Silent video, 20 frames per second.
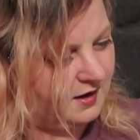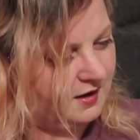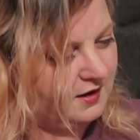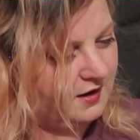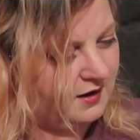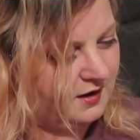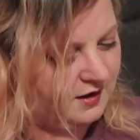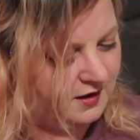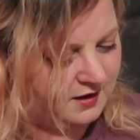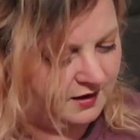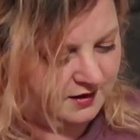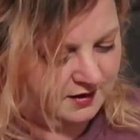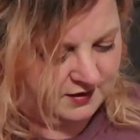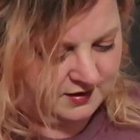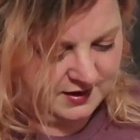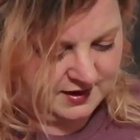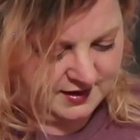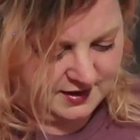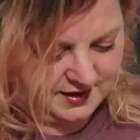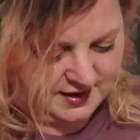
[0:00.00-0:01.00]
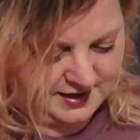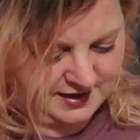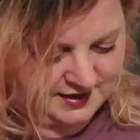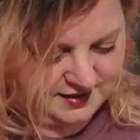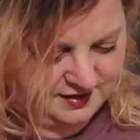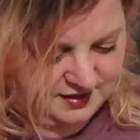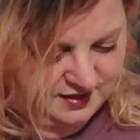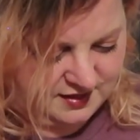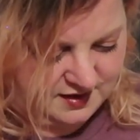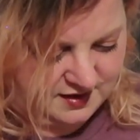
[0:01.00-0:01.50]
Oh, I
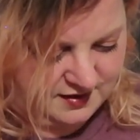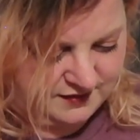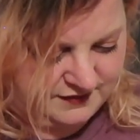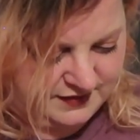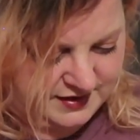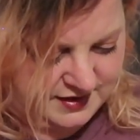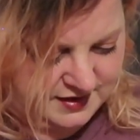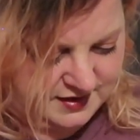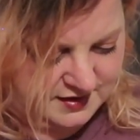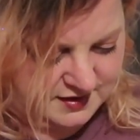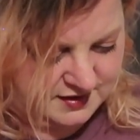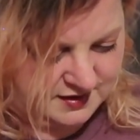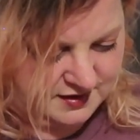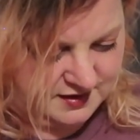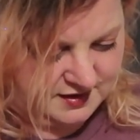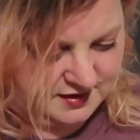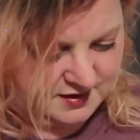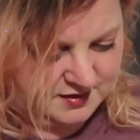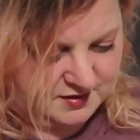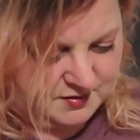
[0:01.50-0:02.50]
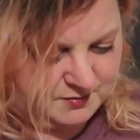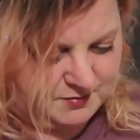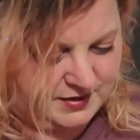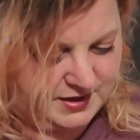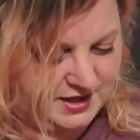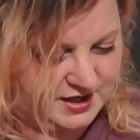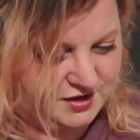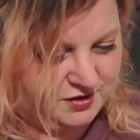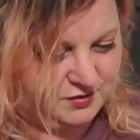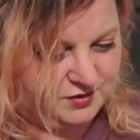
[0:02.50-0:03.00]
love it,
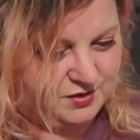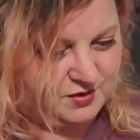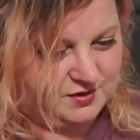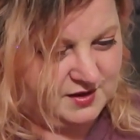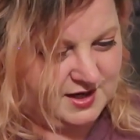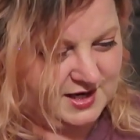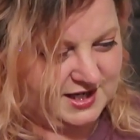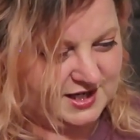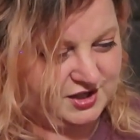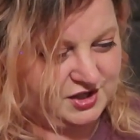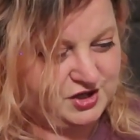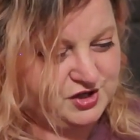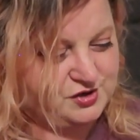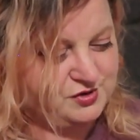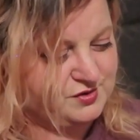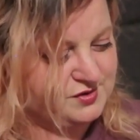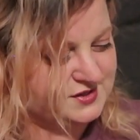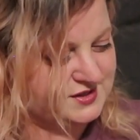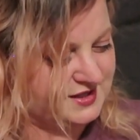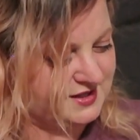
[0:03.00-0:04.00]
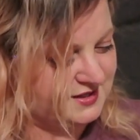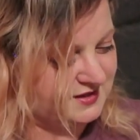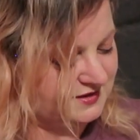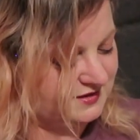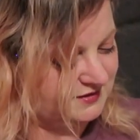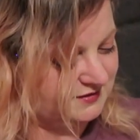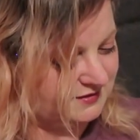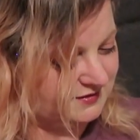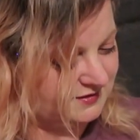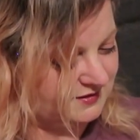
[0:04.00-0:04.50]
but I don't know that I could use
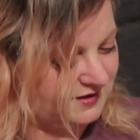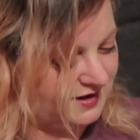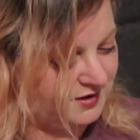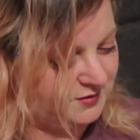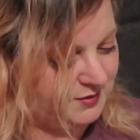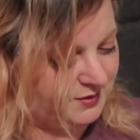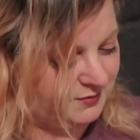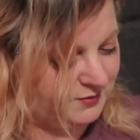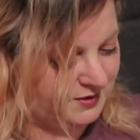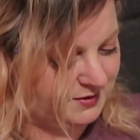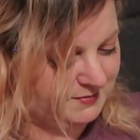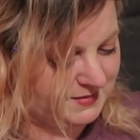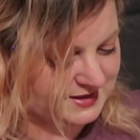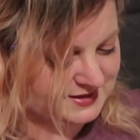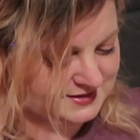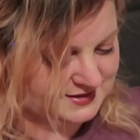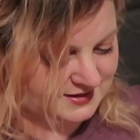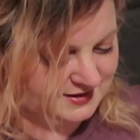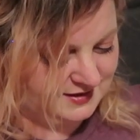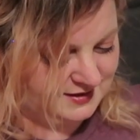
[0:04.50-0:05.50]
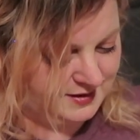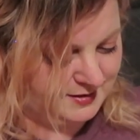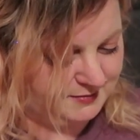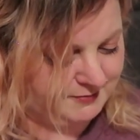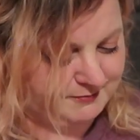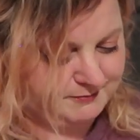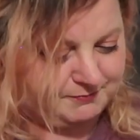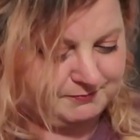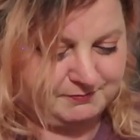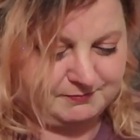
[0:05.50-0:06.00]
it. I wouldn't want to mess it up.